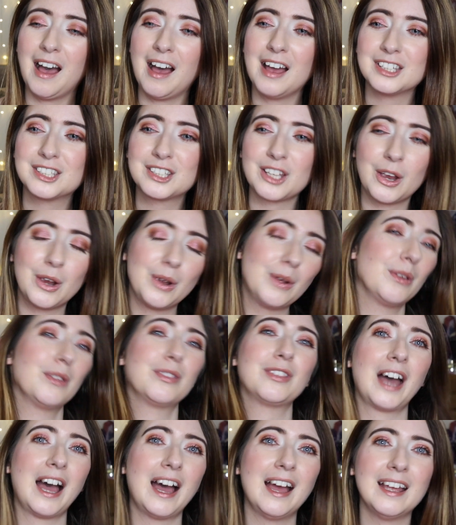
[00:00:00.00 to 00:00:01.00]
so
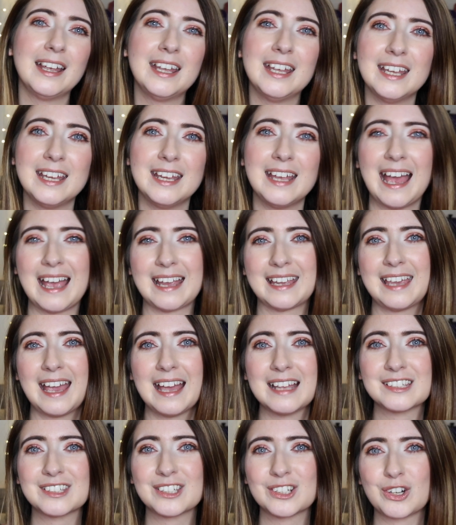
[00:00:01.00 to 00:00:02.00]
that he
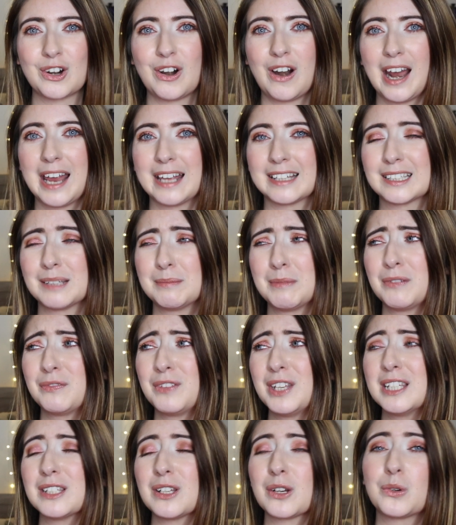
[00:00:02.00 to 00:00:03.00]
gets to try some of
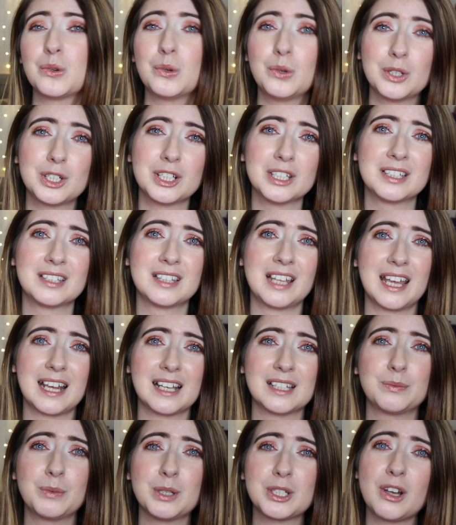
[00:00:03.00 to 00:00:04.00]
these gorgeous
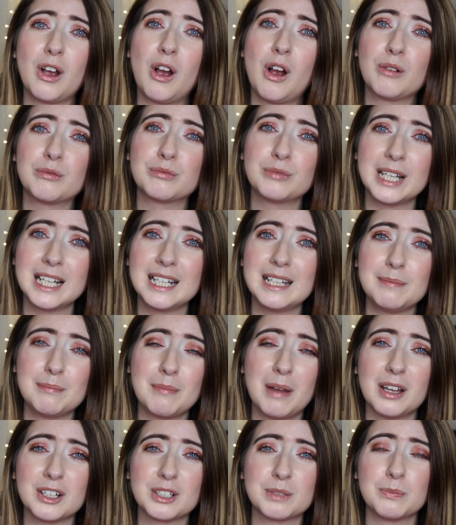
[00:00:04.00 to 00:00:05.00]
things, which are really
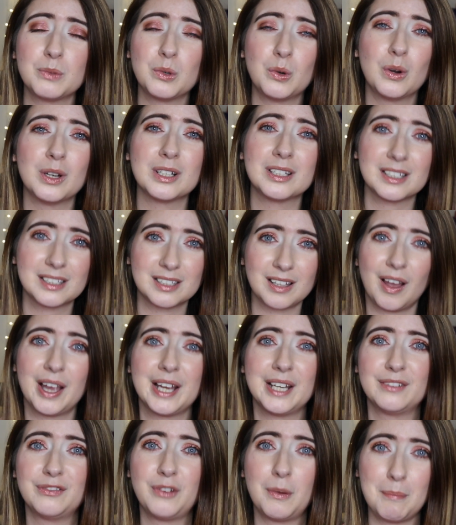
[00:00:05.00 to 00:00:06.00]
much more
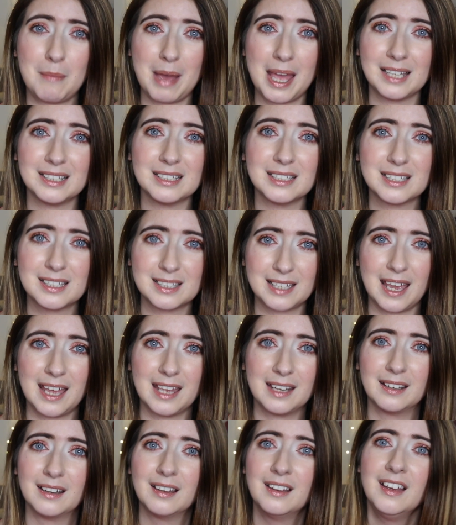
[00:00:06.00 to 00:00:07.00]
designed for men's
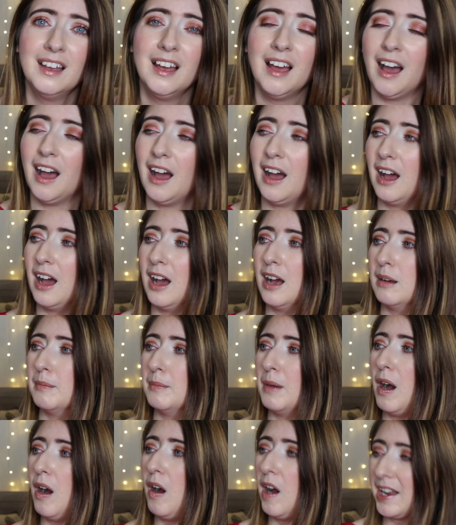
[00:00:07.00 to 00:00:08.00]
skin.
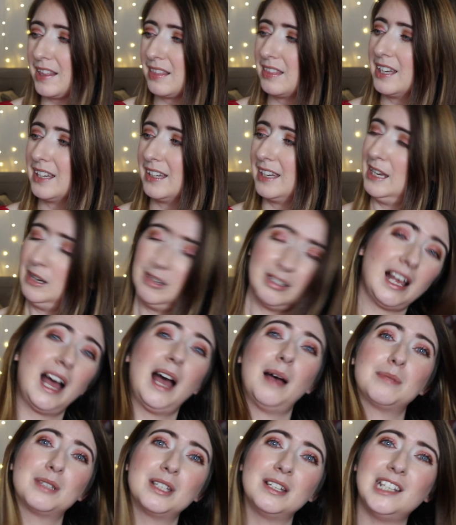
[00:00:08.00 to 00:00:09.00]
I think he was
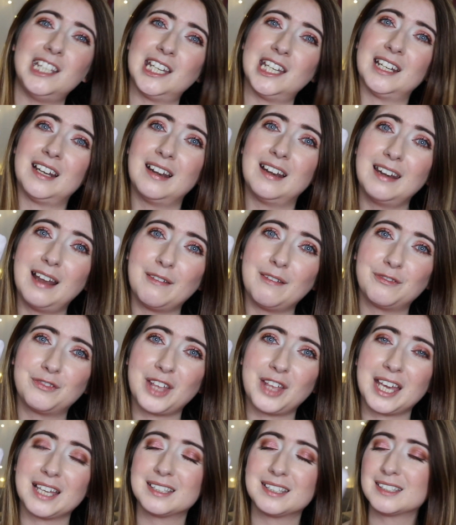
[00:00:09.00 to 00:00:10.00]
absolutely going to love
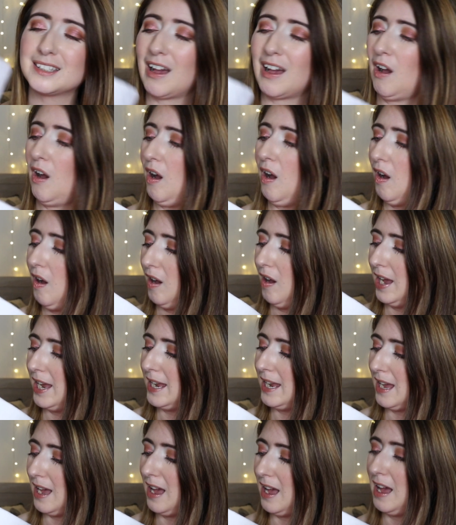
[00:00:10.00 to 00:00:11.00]
this.
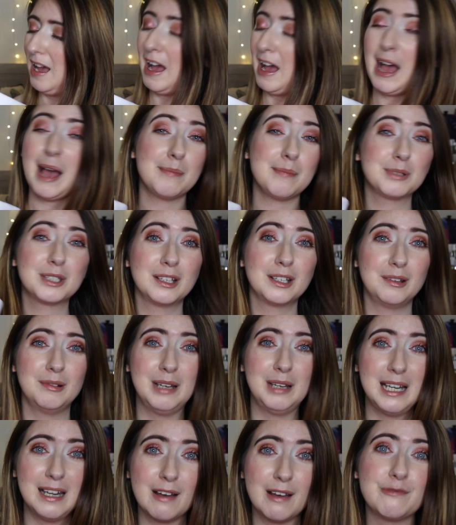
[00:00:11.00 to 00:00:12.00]
I
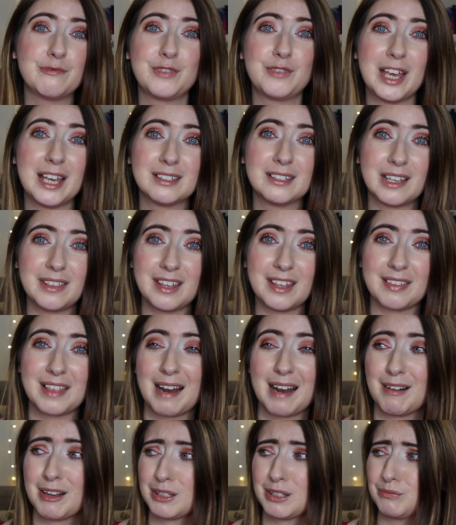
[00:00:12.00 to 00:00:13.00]
absolutely love this. I think
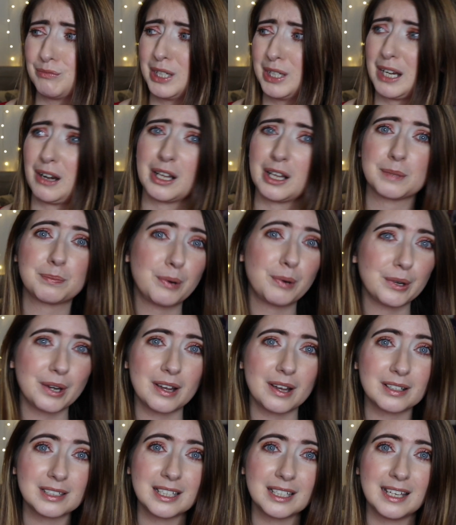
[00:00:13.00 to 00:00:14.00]
there are some really nice
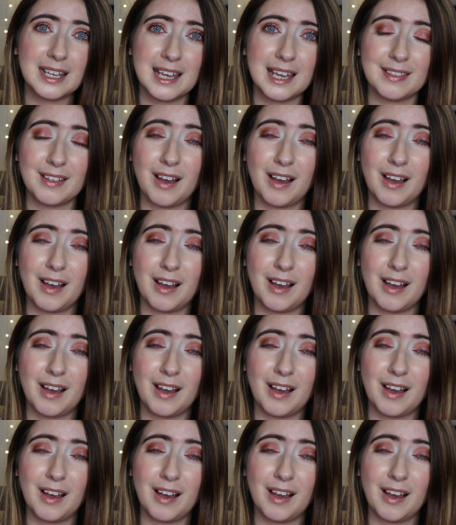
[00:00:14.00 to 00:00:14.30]
products in here.